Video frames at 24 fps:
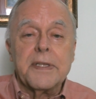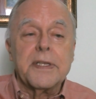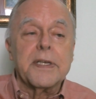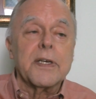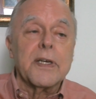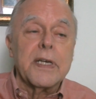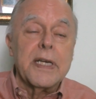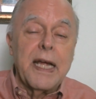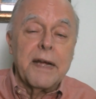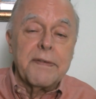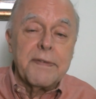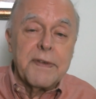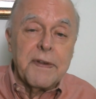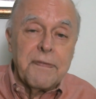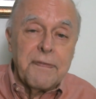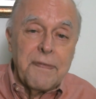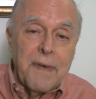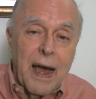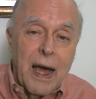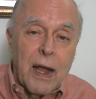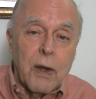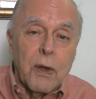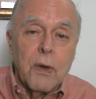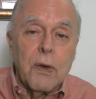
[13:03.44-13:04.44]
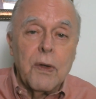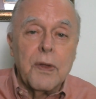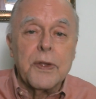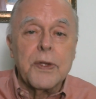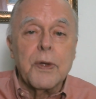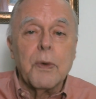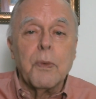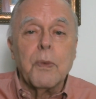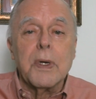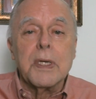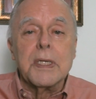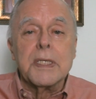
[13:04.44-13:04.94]
it. They're going to have to follow
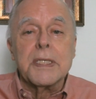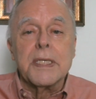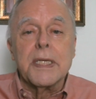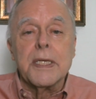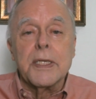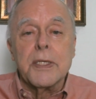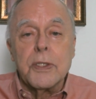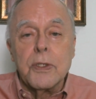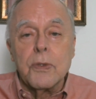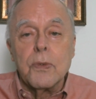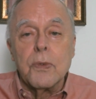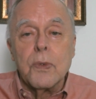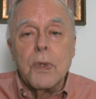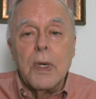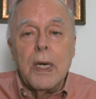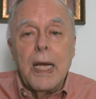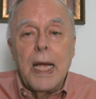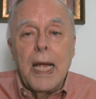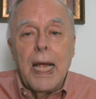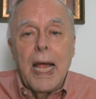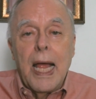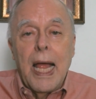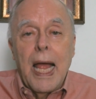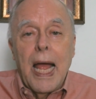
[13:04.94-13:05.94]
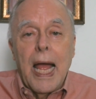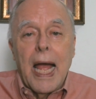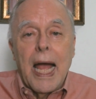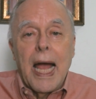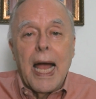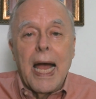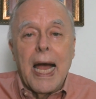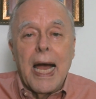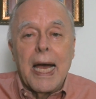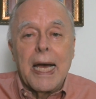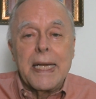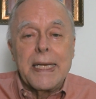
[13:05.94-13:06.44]
the ones that do.
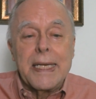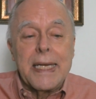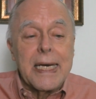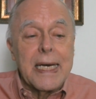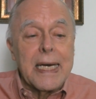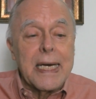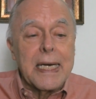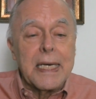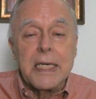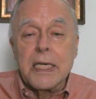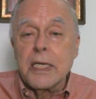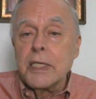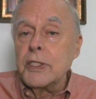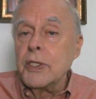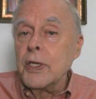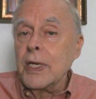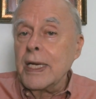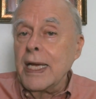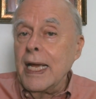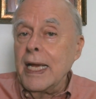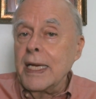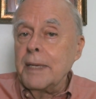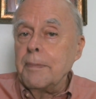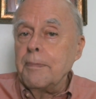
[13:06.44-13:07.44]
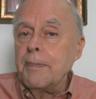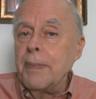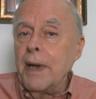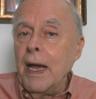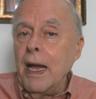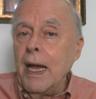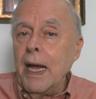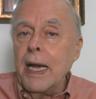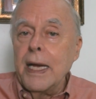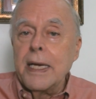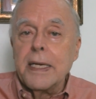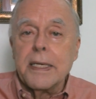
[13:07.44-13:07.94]
And because you can't get
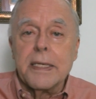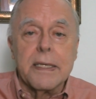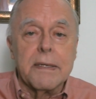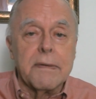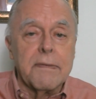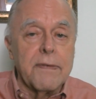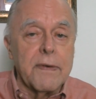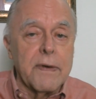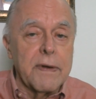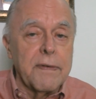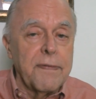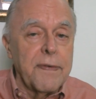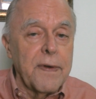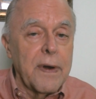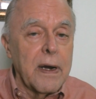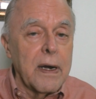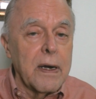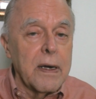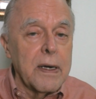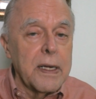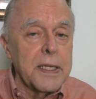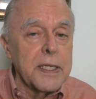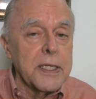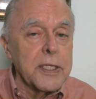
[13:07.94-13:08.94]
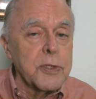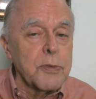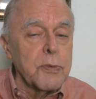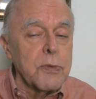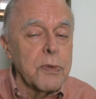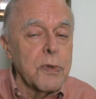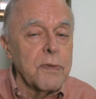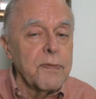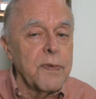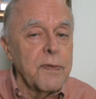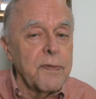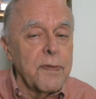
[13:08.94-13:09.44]
behind very far in this
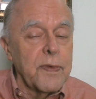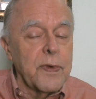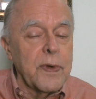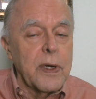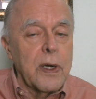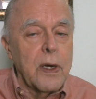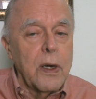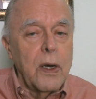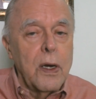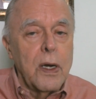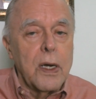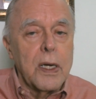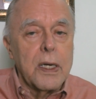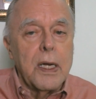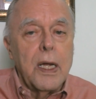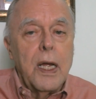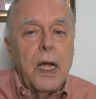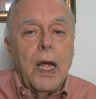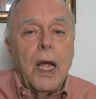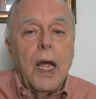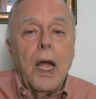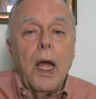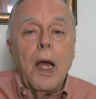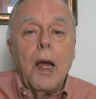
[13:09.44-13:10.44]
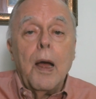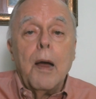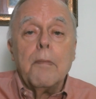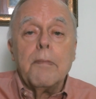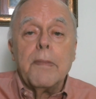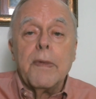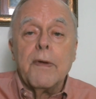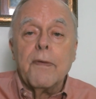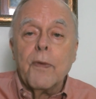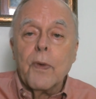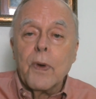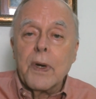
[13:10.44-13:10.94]
world for very long
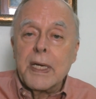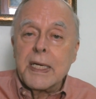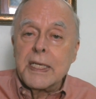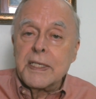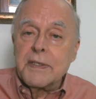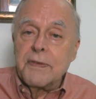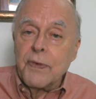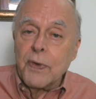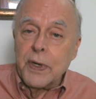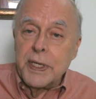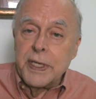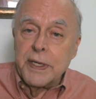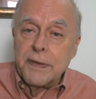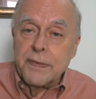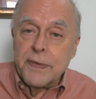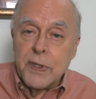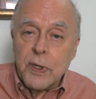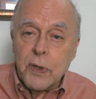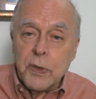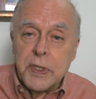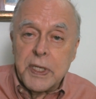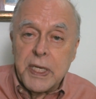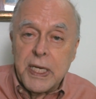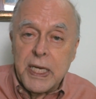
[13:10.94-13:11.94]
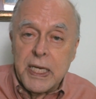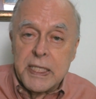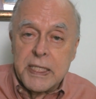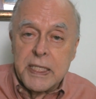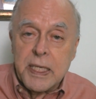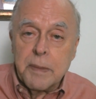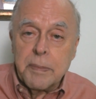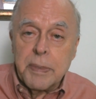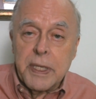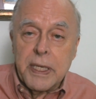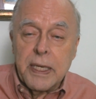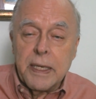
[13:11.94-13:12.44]
before it gets very difficult to catch
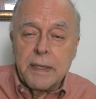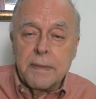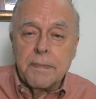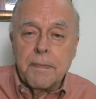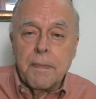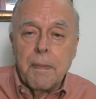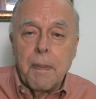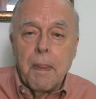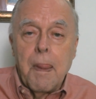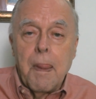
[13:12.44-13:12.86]
up again.